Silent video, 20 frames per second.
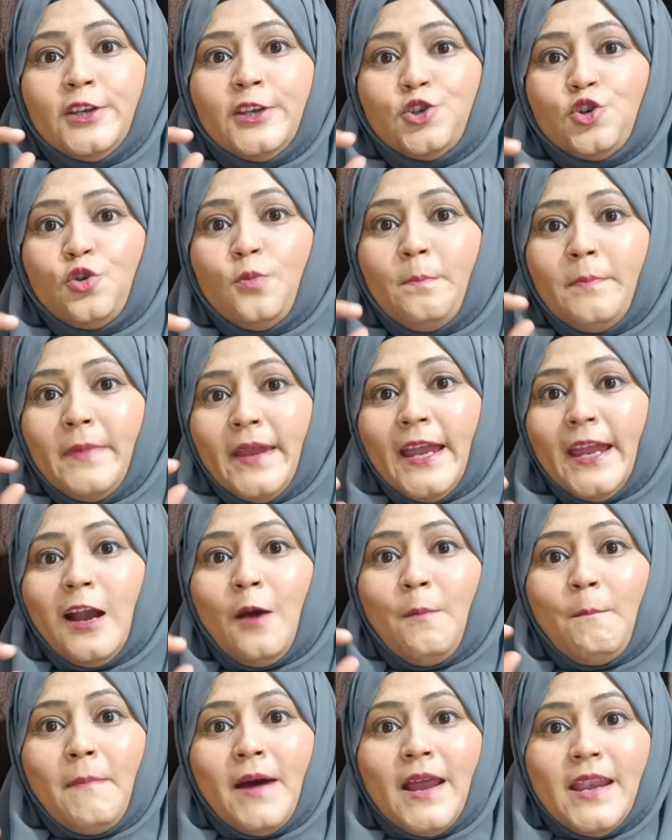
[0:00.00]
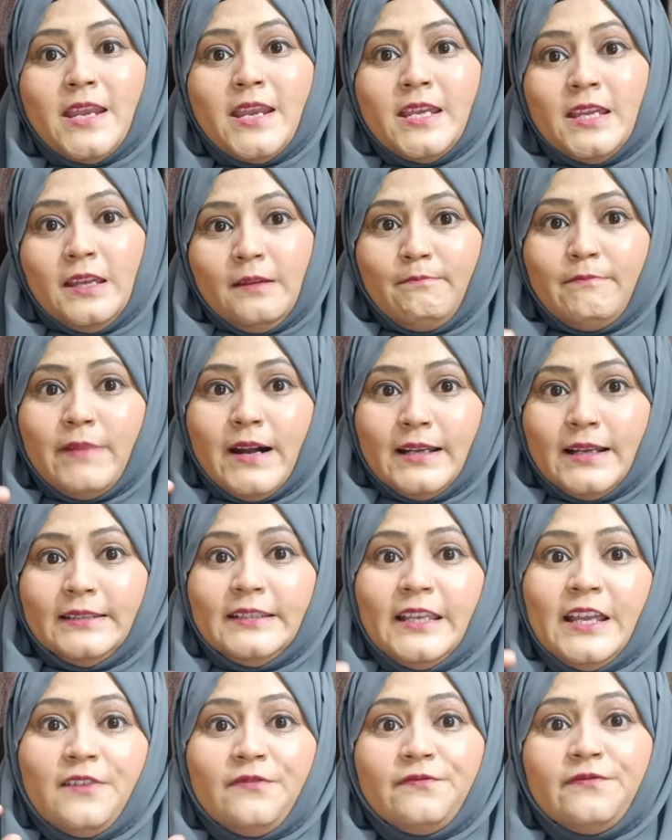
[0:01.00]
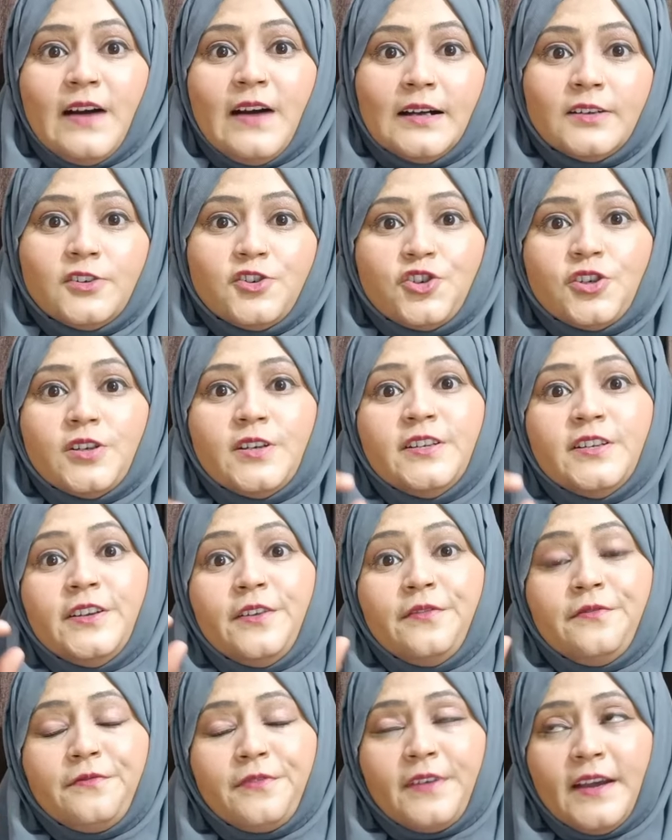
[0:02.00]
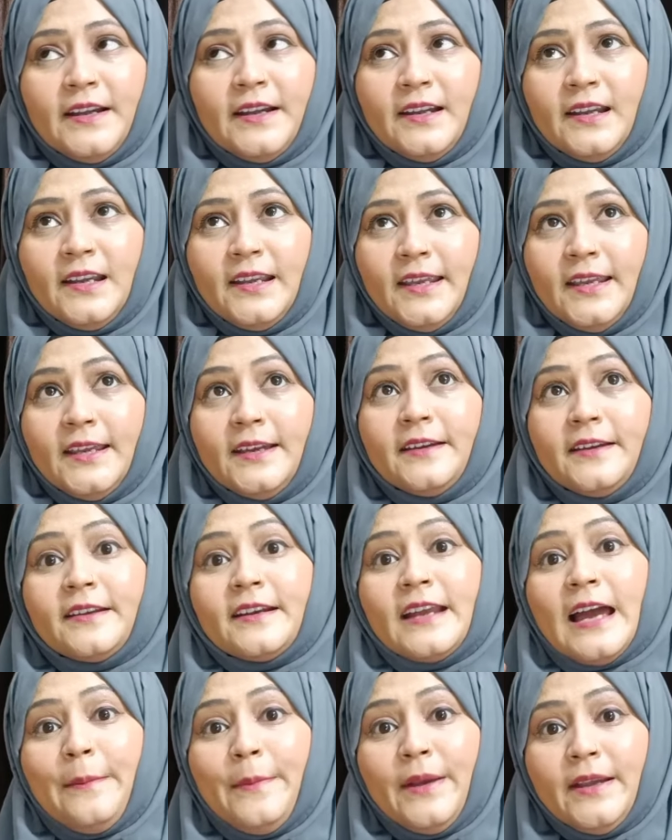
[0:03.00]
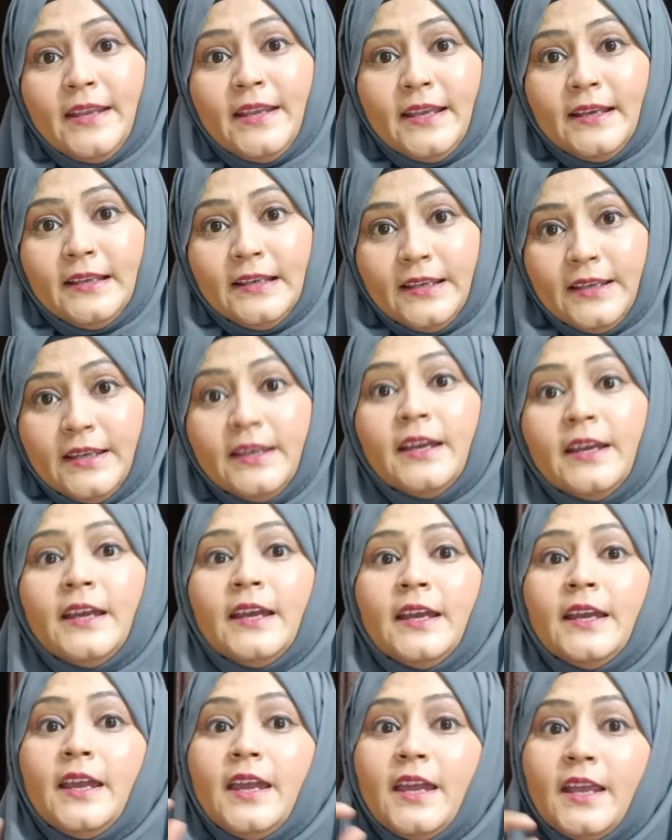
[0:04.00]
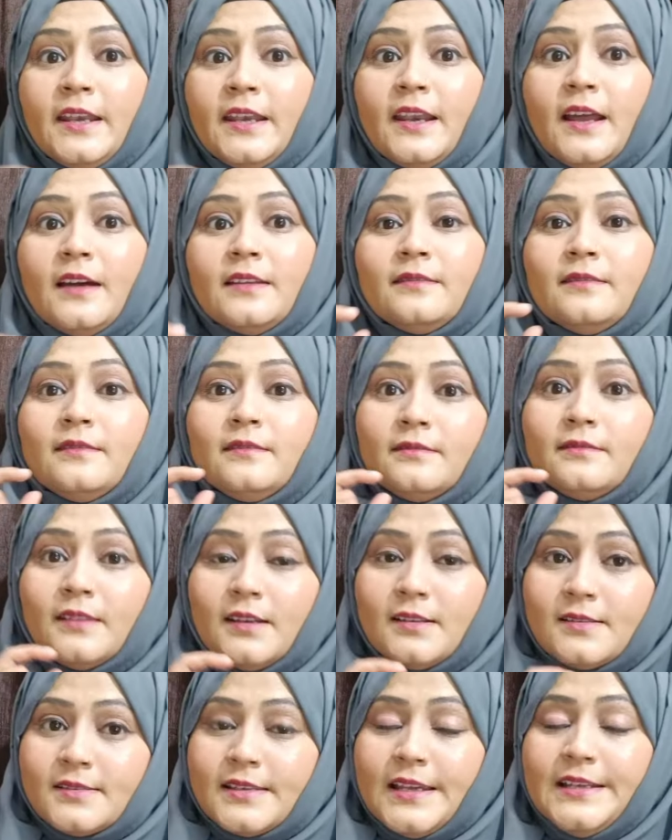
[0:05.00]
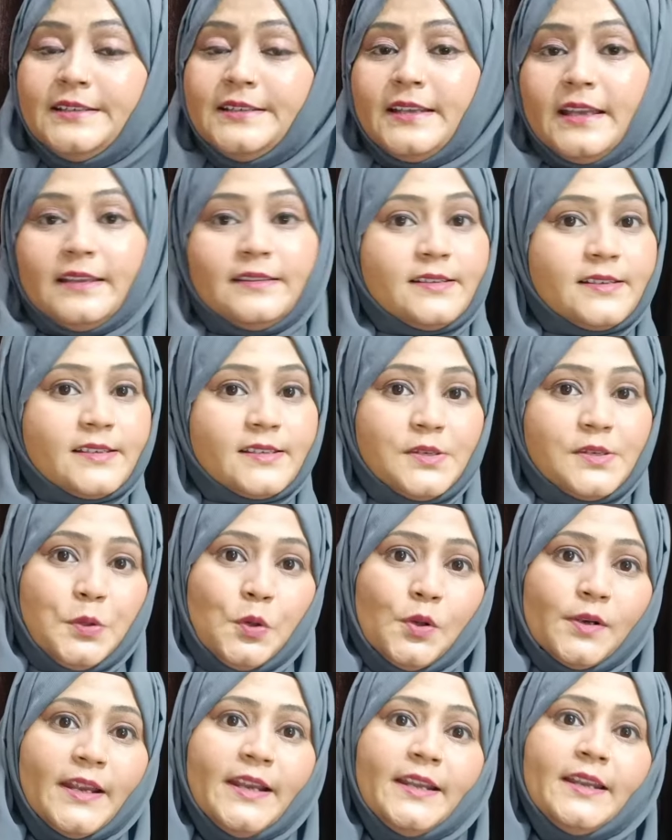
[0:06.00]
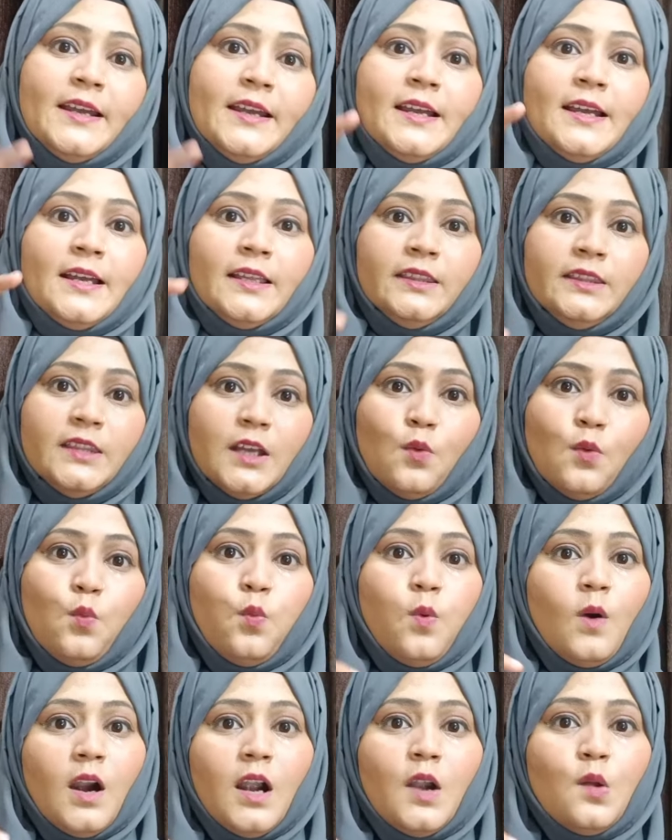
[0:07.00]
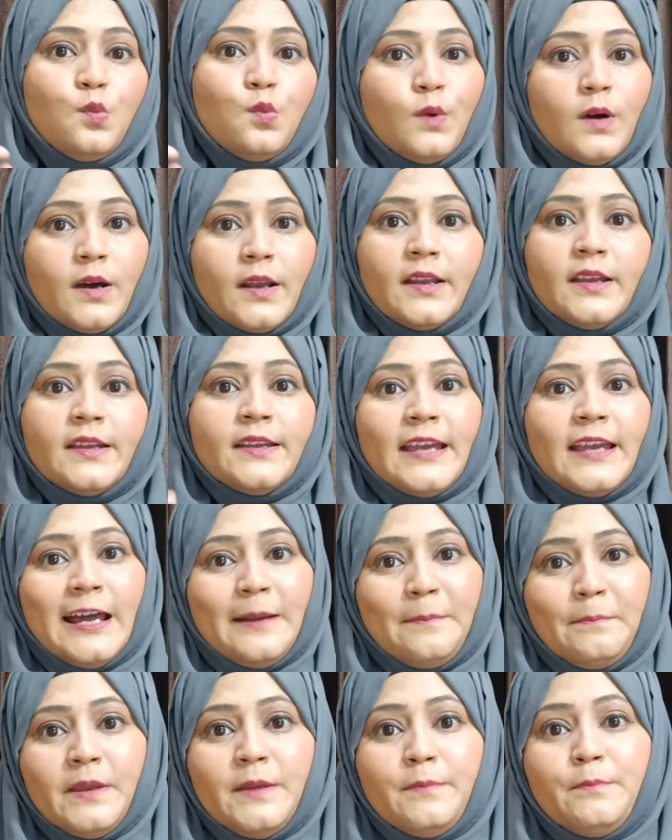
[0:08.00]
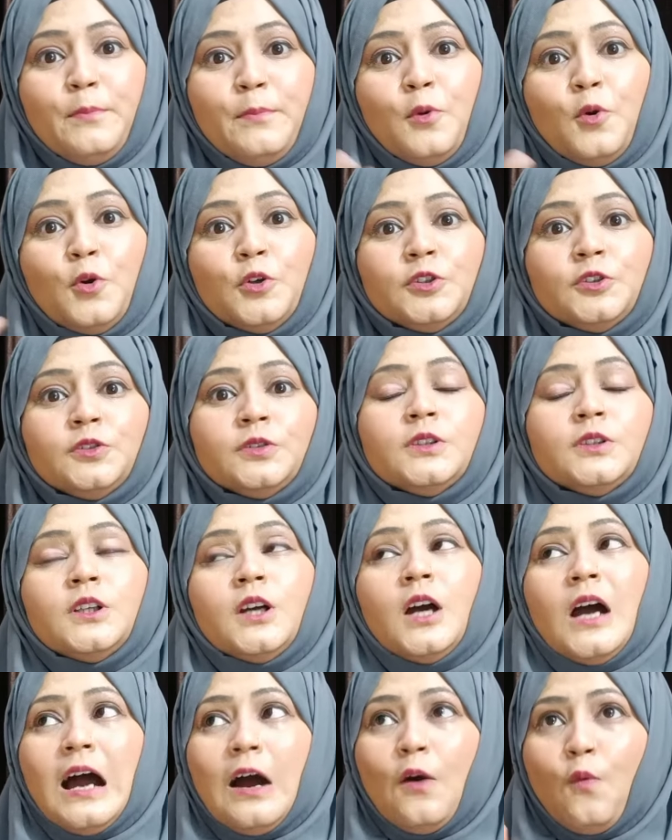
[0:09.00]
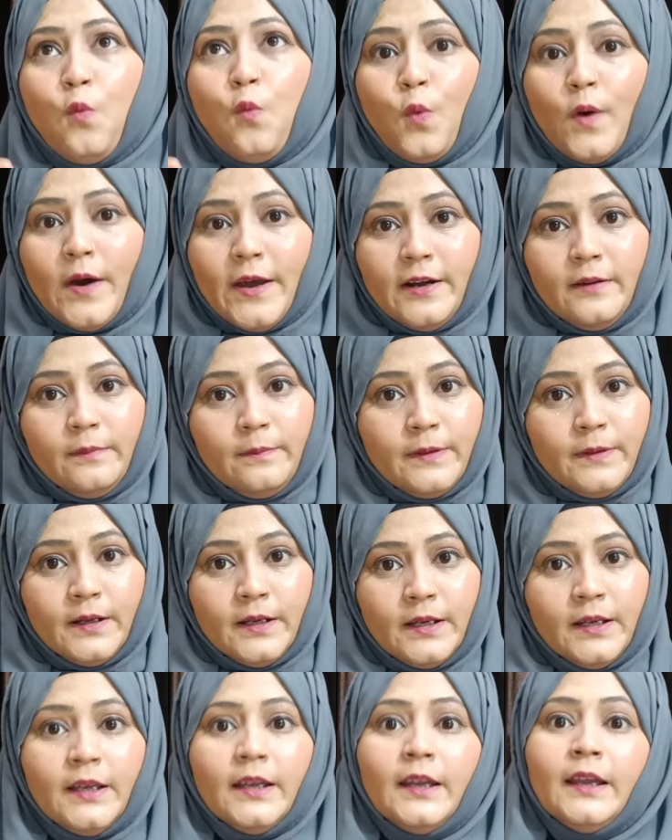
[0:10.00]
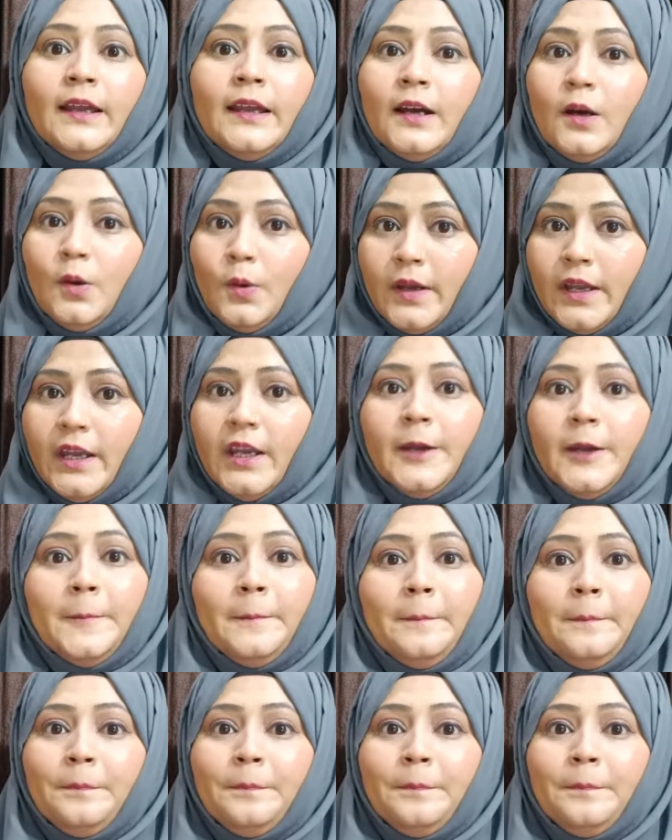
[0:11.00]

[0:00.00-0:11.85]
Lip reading: to make money, but they function differently grammatically in a sentence. Alright, the word work can be both a verb, okay,